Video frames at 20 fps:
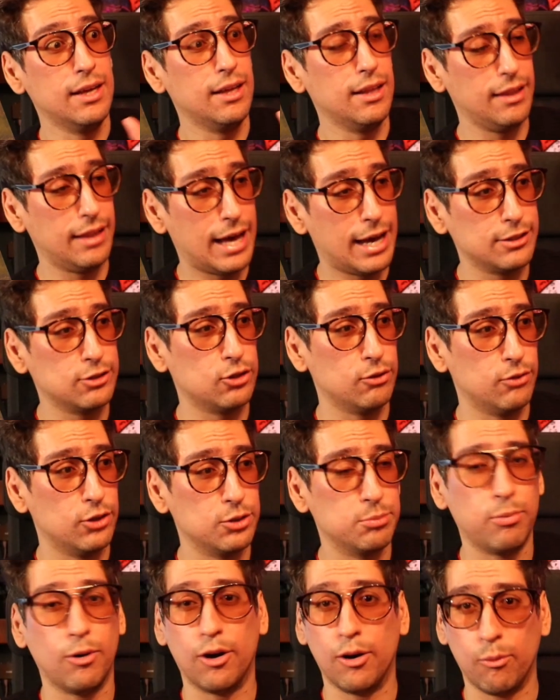Last of Us
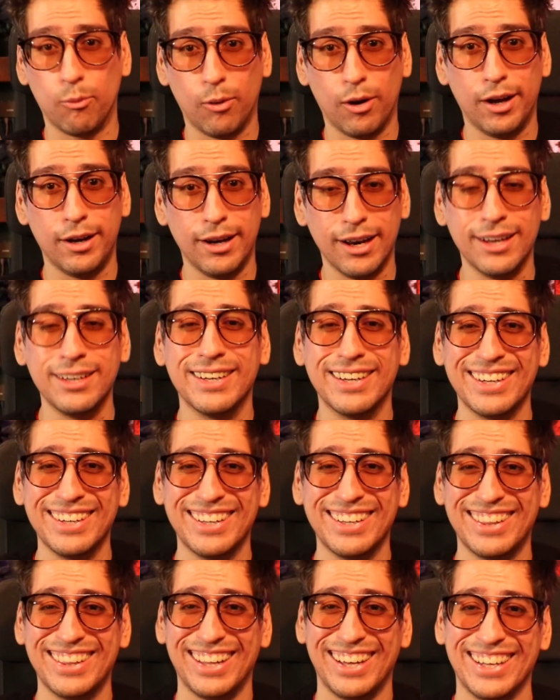Part 1,
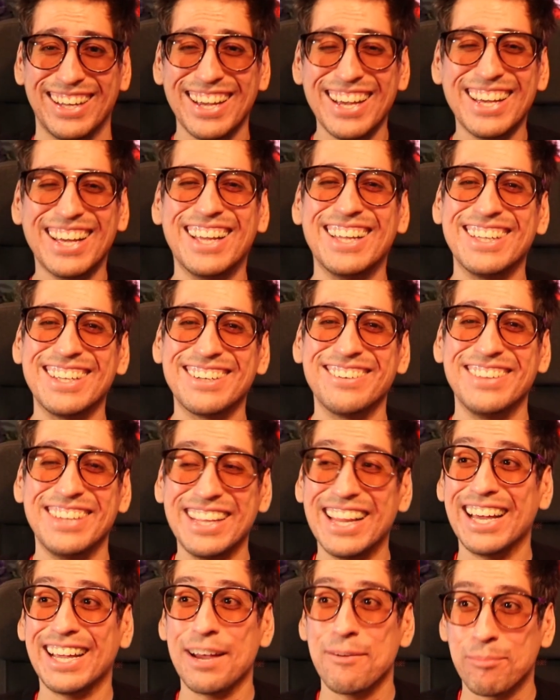like literally
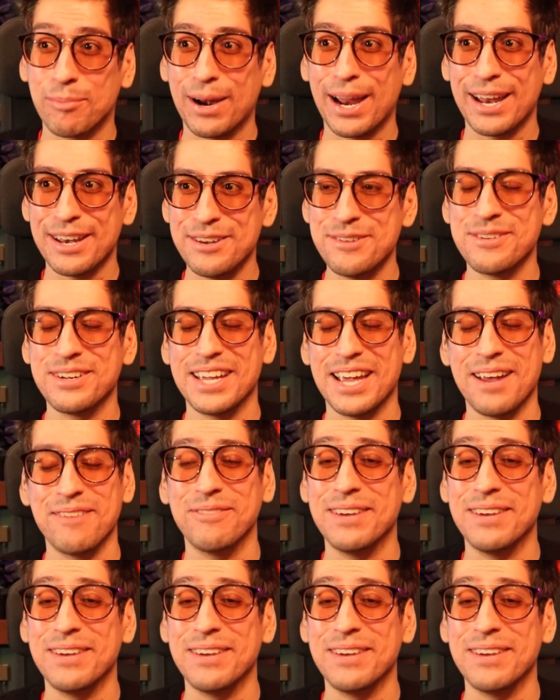like a brand new game,